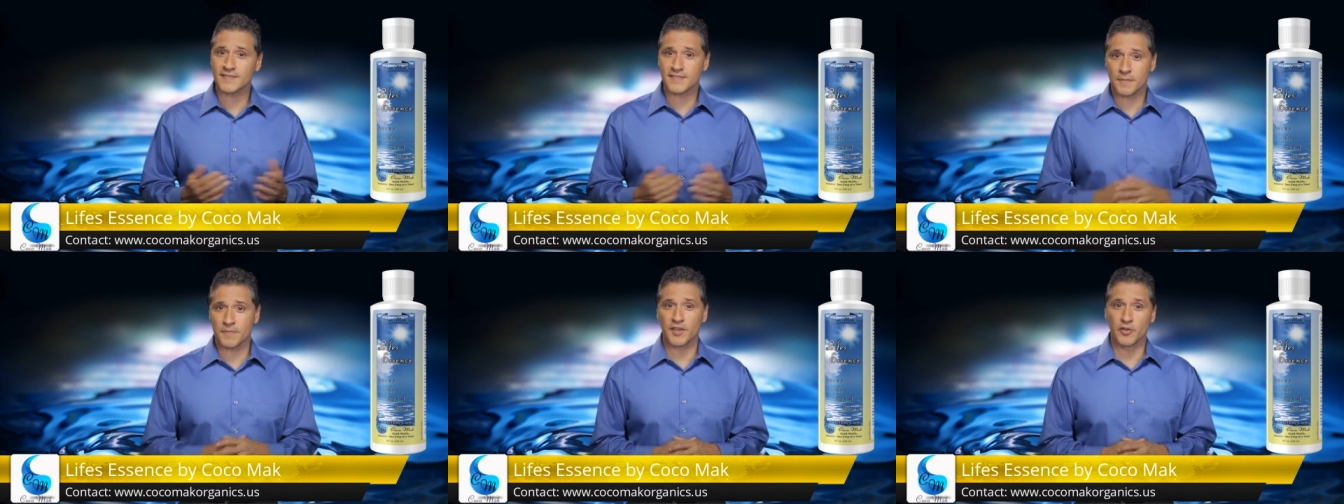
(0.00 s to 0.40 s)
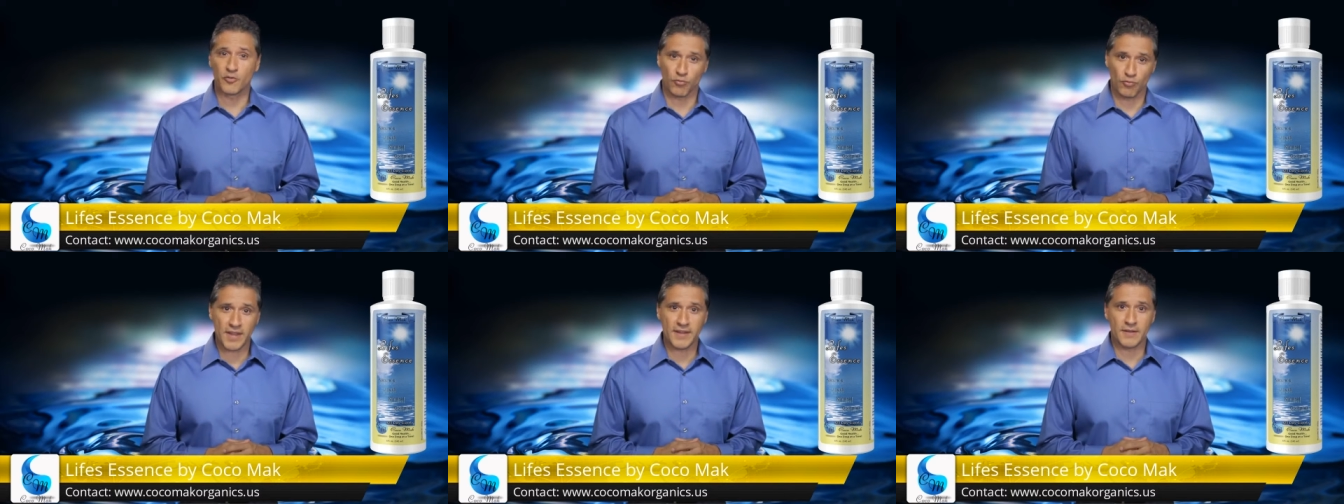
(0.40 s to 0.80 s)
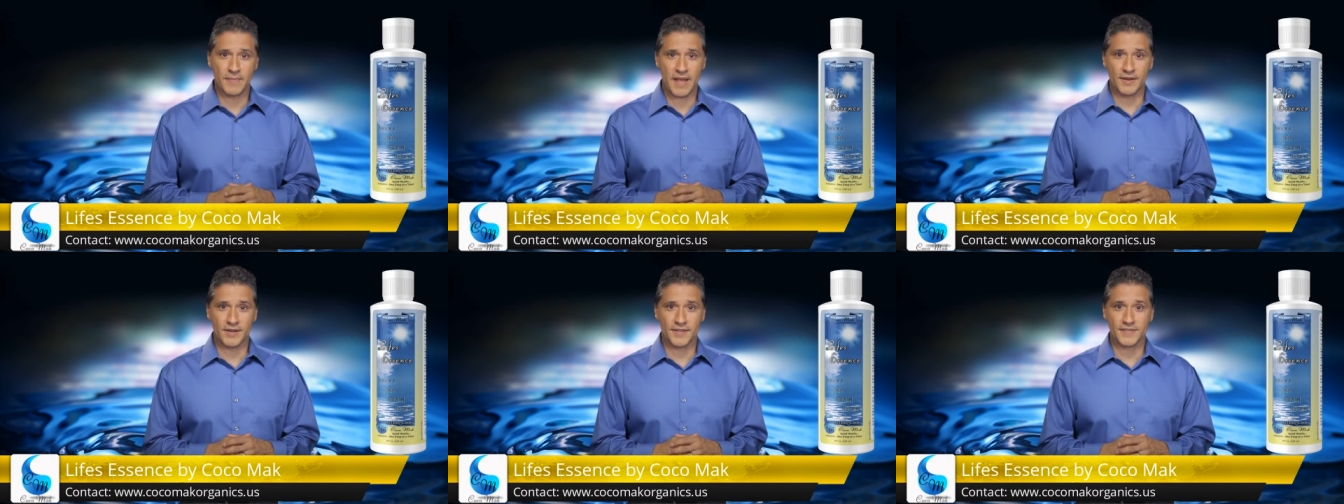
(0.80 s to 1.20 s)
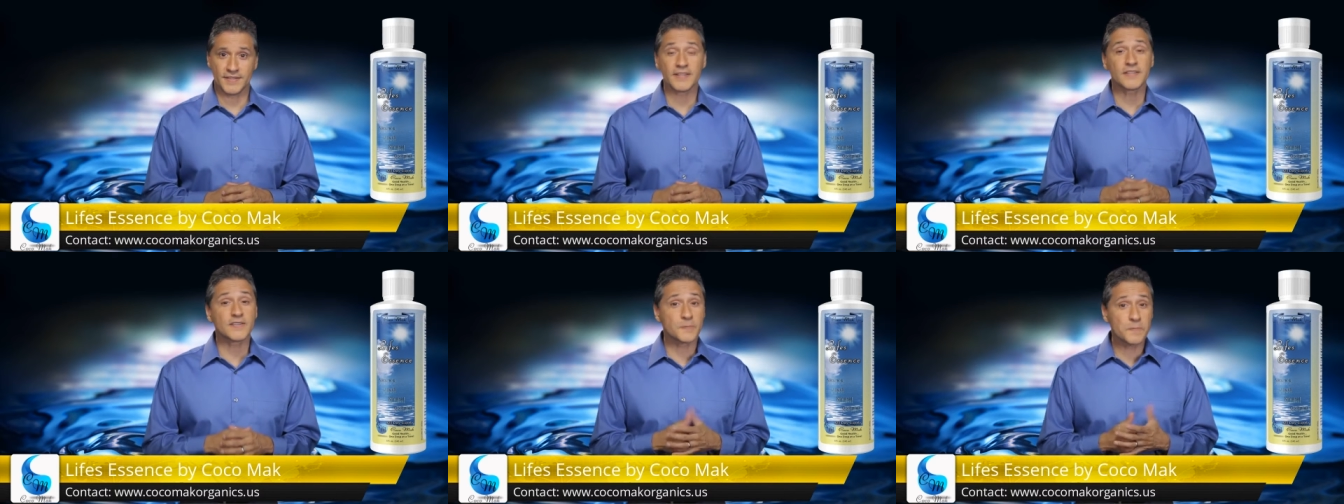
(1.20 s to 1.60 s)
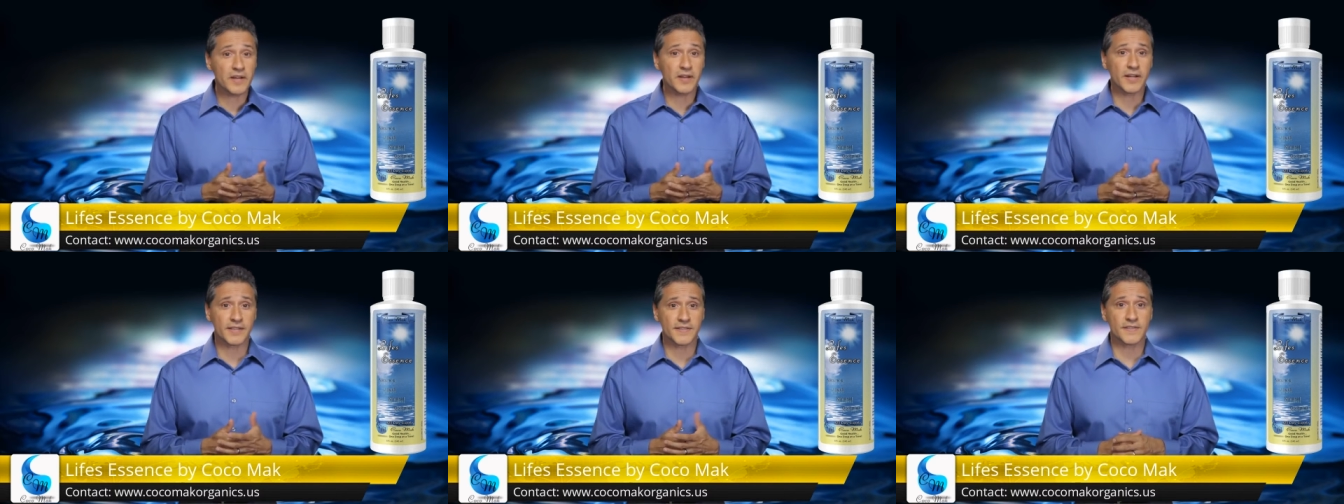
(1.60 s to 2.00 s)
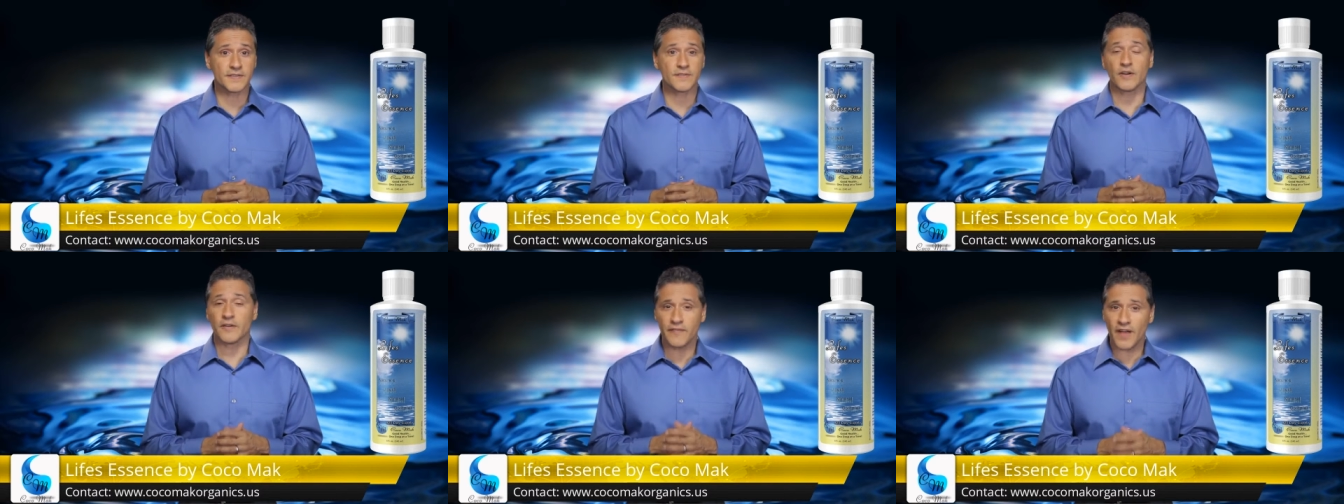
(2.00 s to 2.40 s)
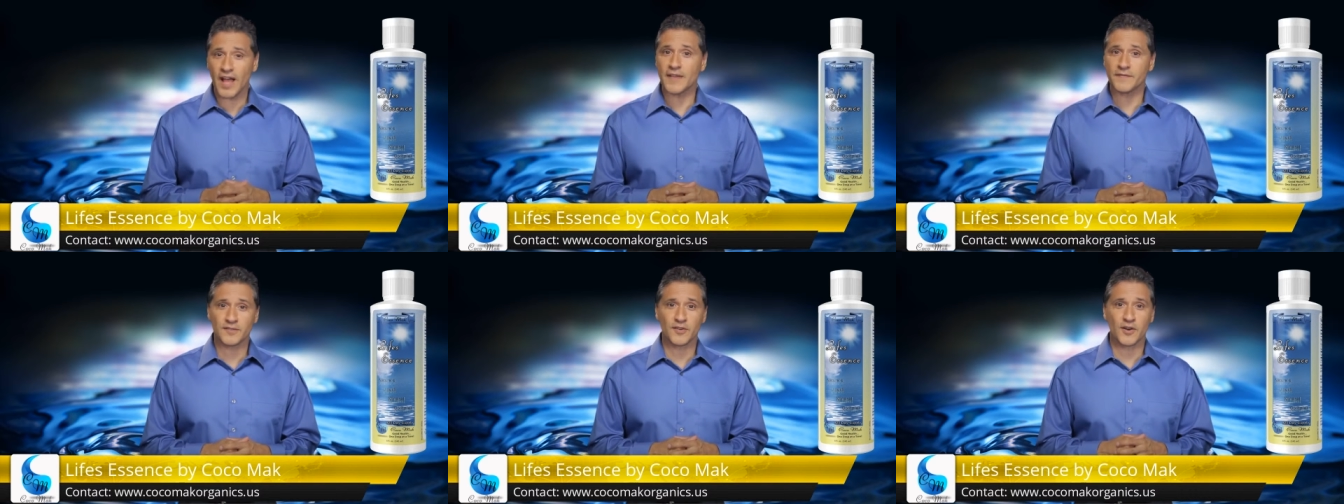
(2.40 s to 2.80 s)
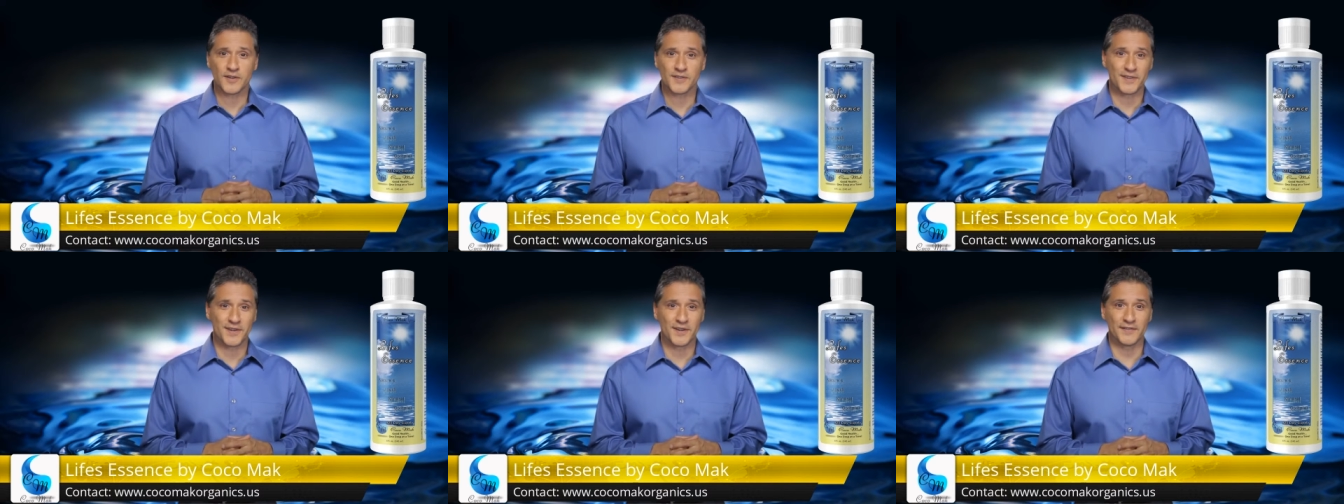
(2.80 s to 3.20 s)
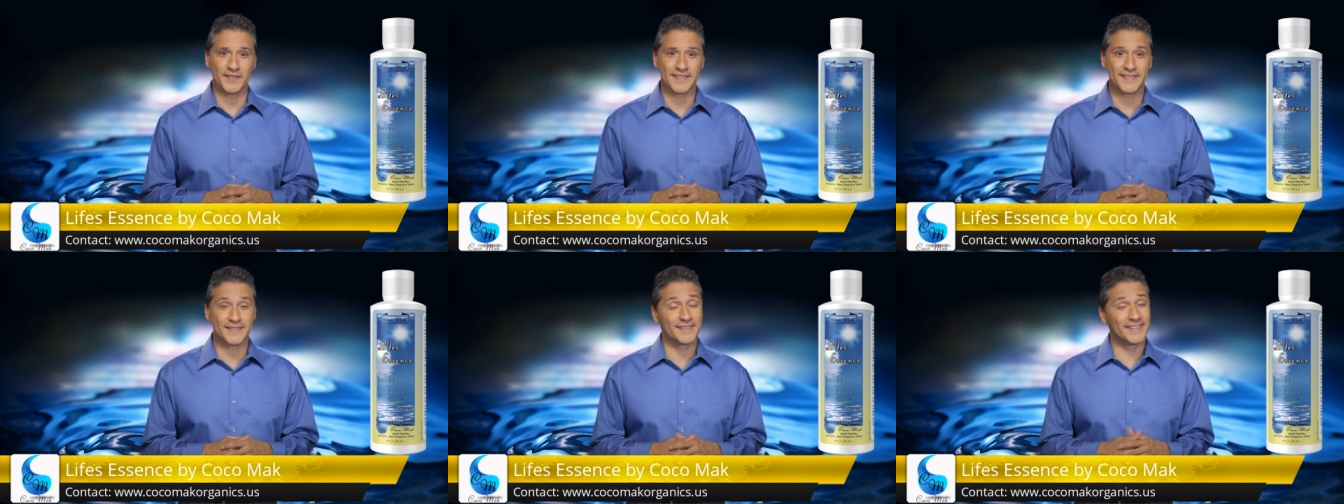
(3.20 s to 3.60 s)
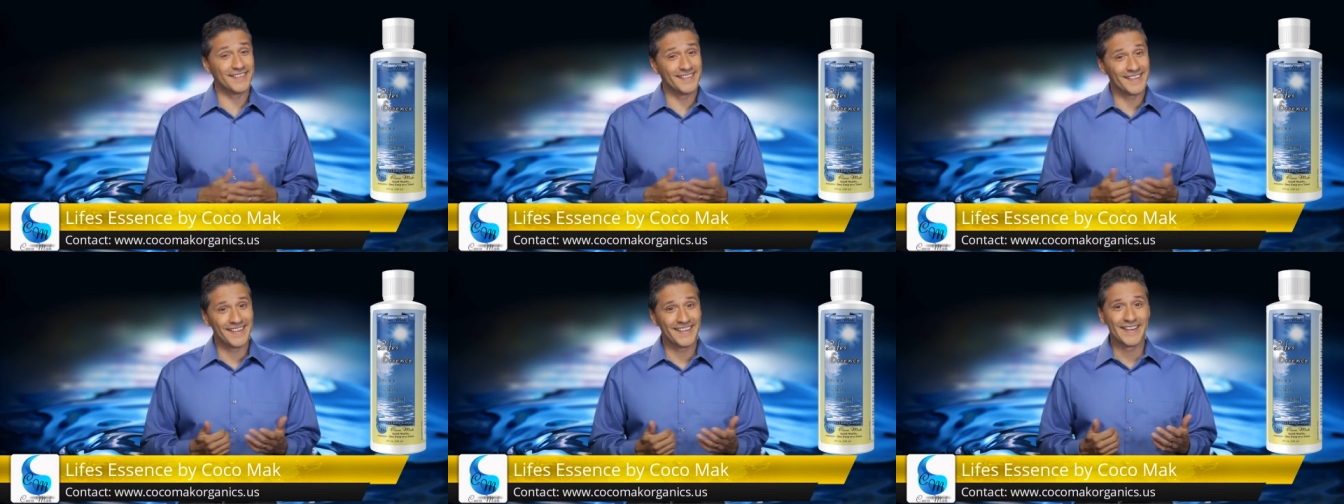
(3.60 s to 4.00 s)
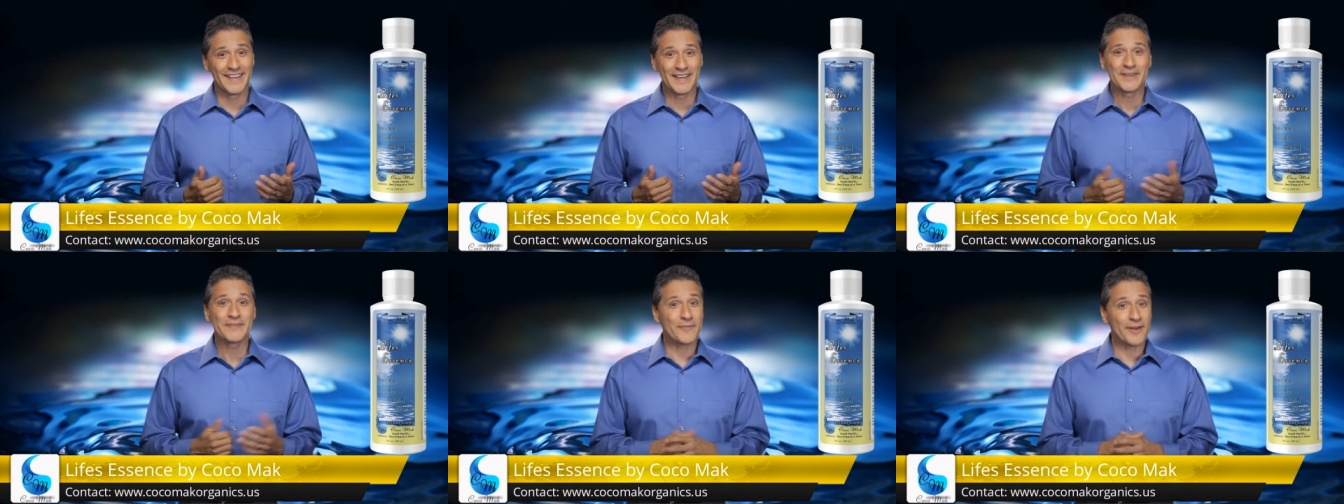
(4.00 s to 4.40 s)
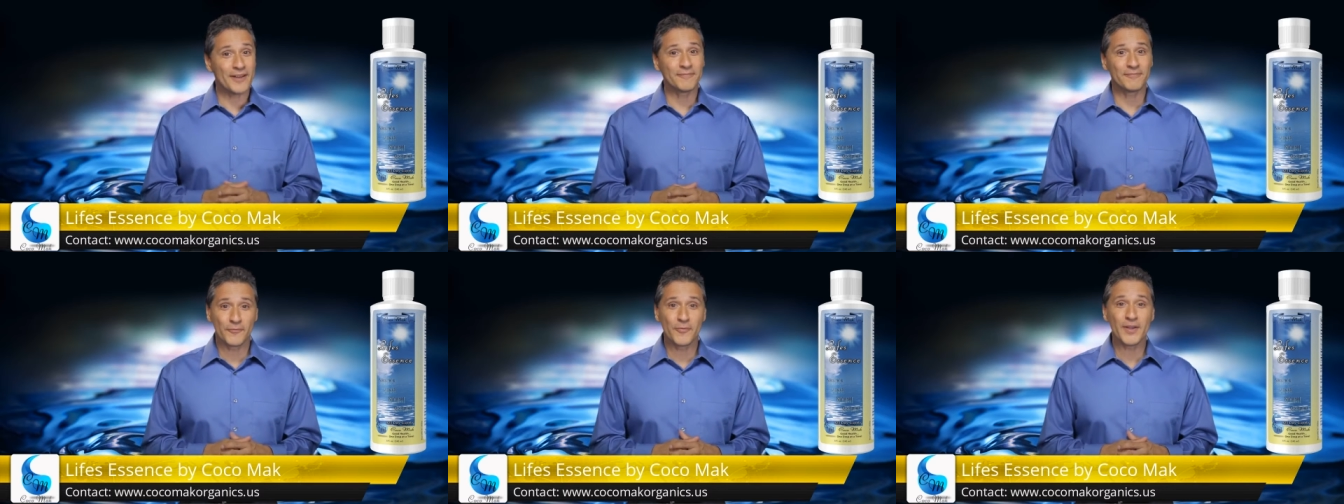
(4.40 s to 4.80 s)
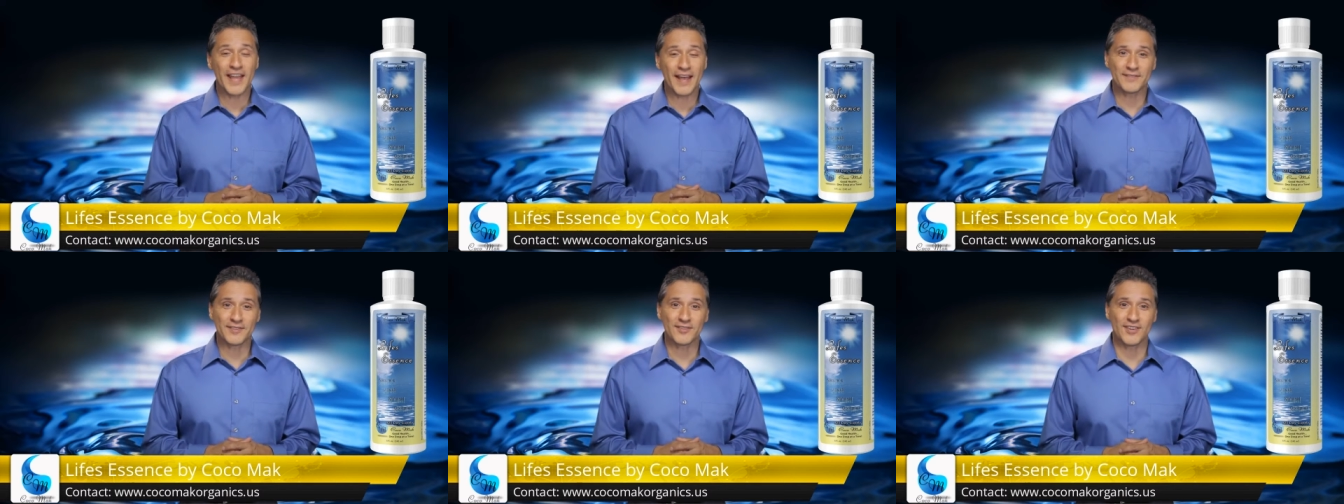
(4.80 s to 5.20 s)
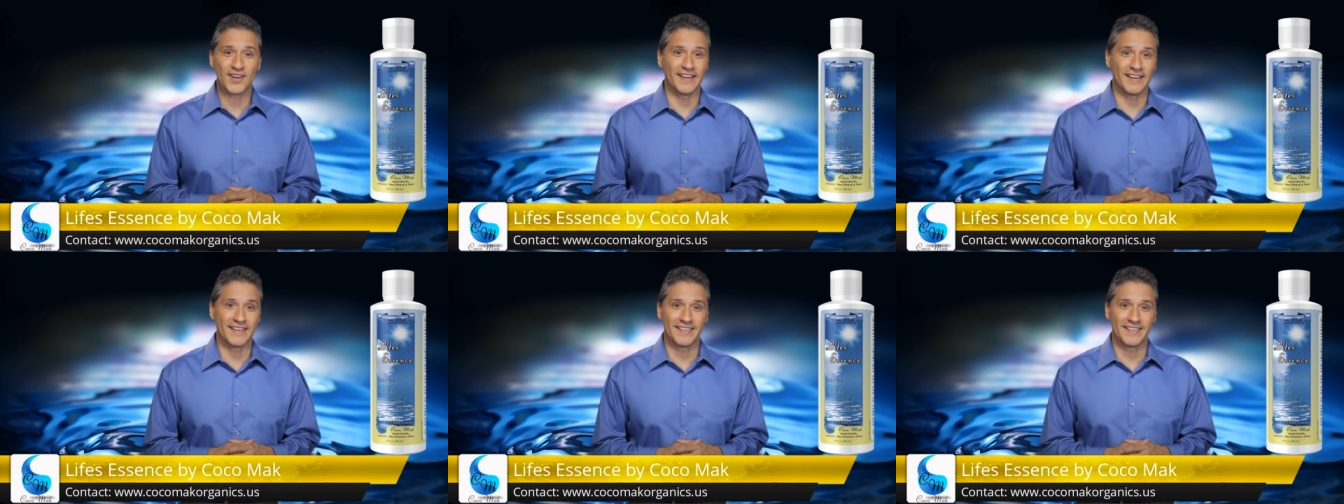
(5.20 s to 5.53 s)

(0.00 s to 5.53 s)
something great about us and experiences our five-star service, well, we have to share